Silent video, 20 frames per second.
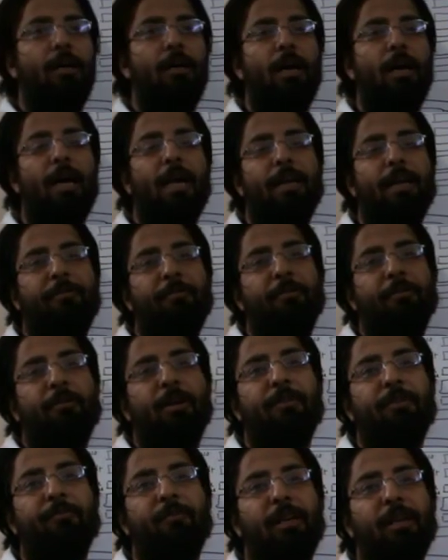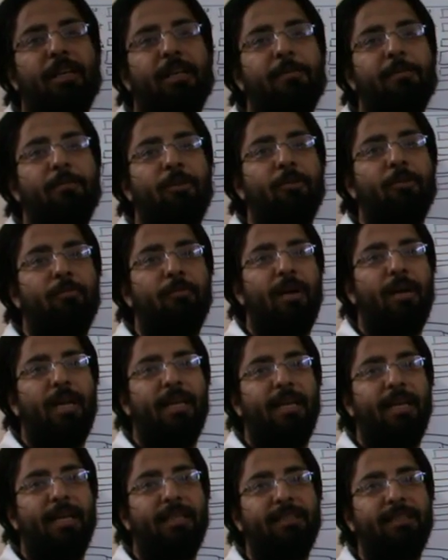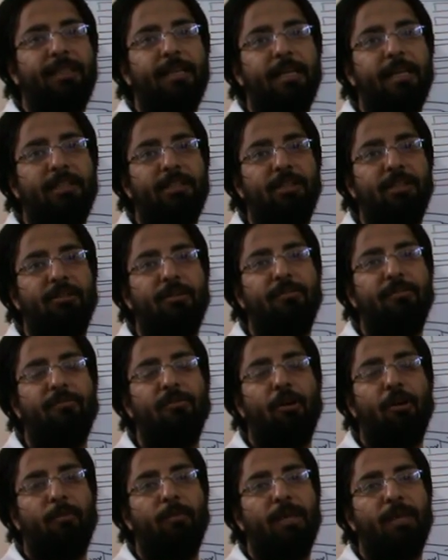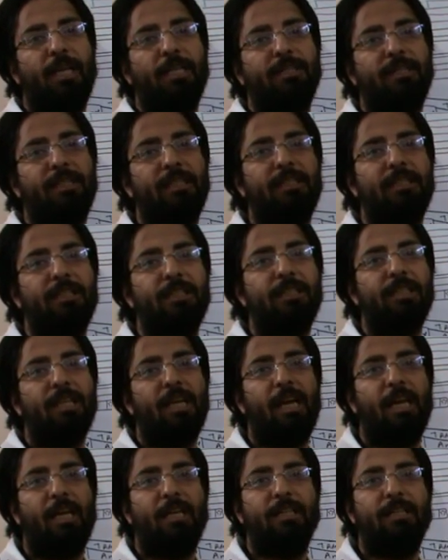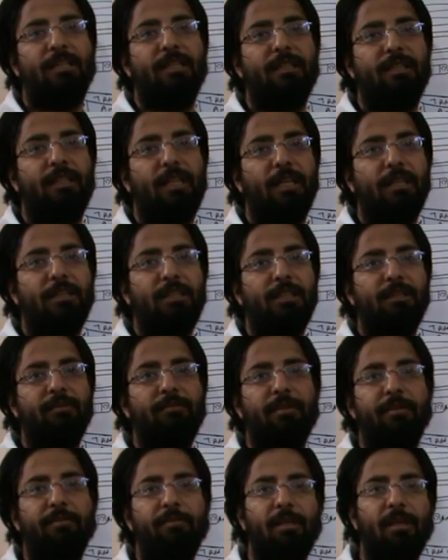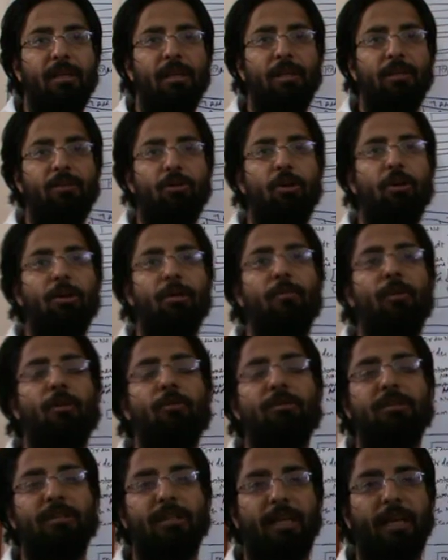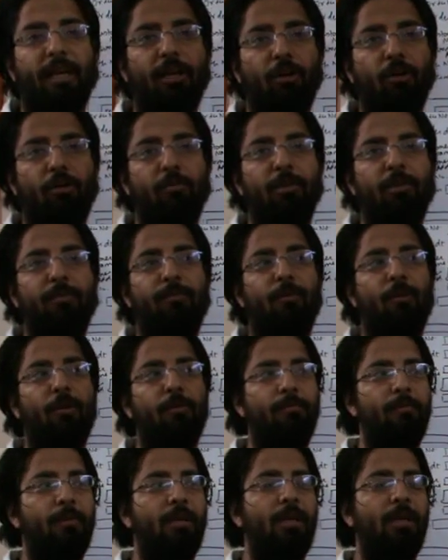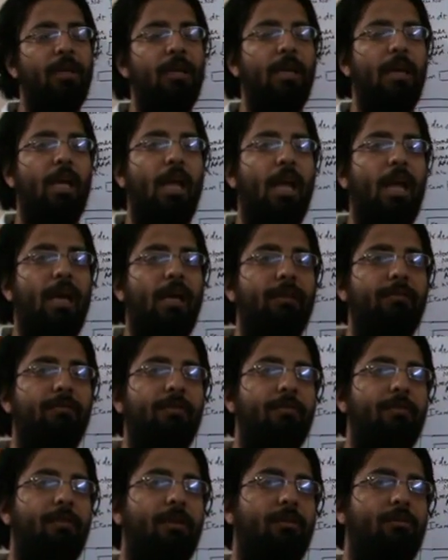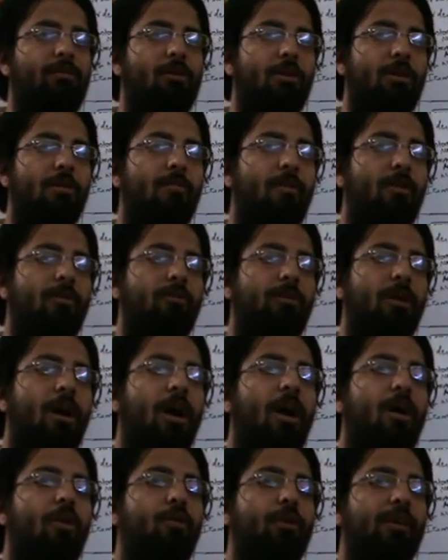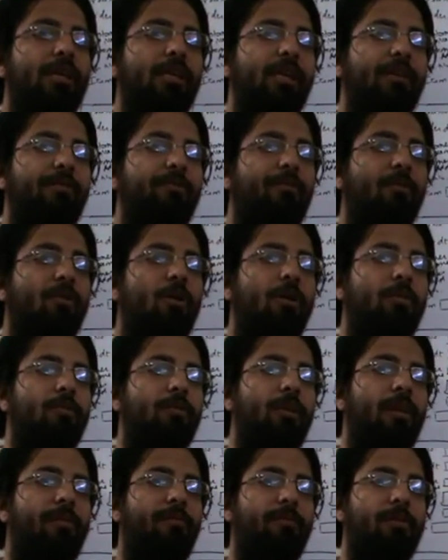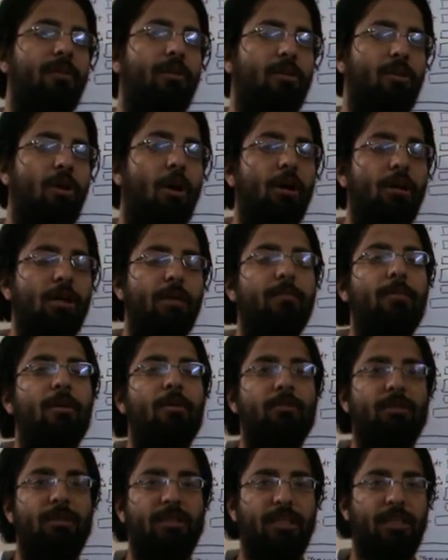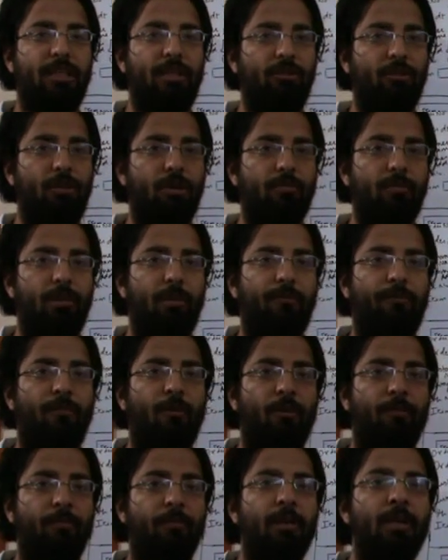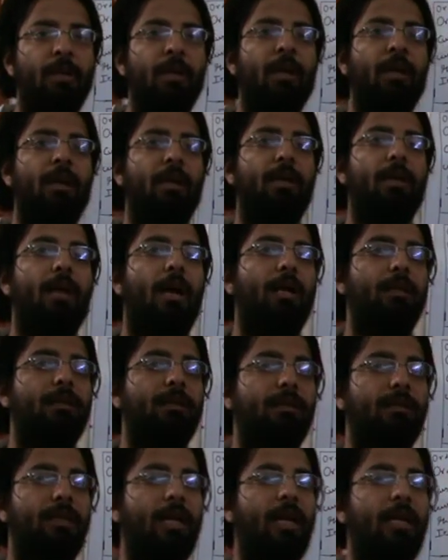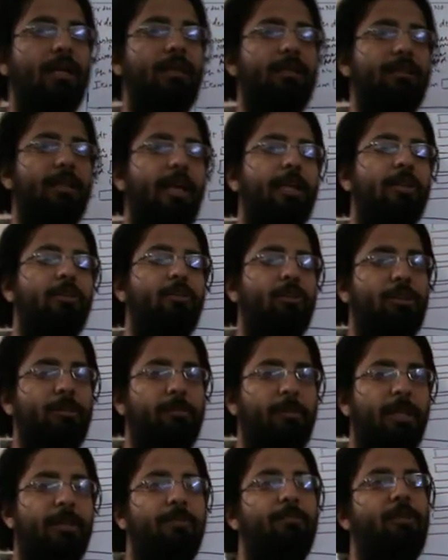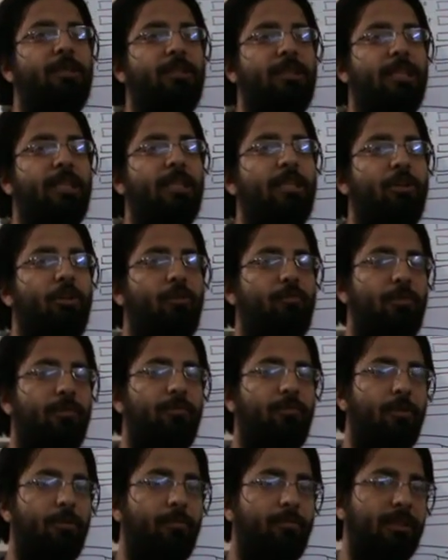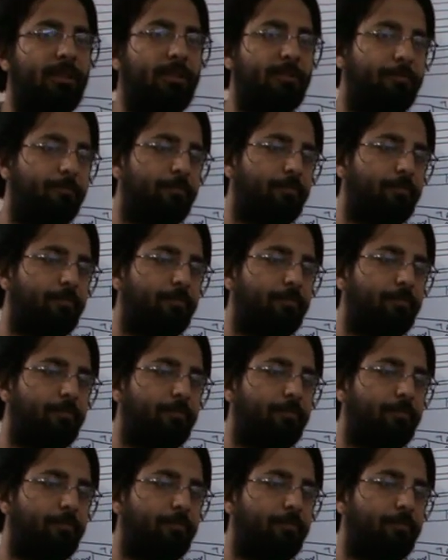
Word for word: Hi everyone, welcome to my next lecture of normalization and in this lecture we will talk about second normal form and we will talk about how E.F. Codd would have thought about second normal form rather than trying to explain what second normal form is.